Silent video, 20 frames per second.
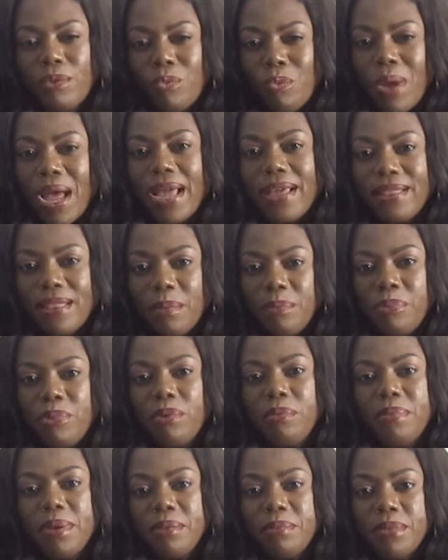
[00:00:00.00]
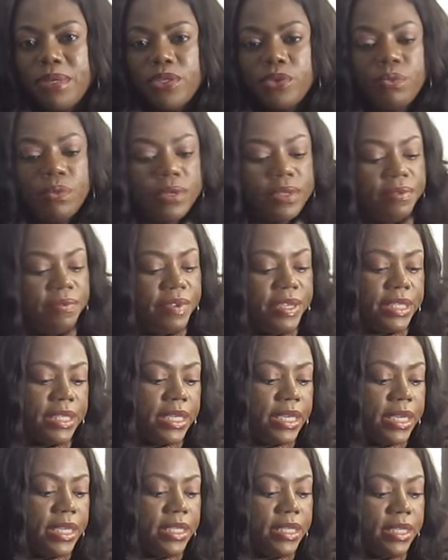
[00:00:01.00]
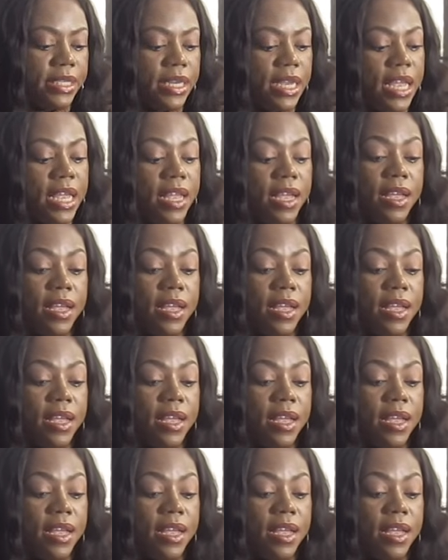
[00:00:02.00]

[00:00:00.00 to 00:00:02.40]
why that problem is worth investigating.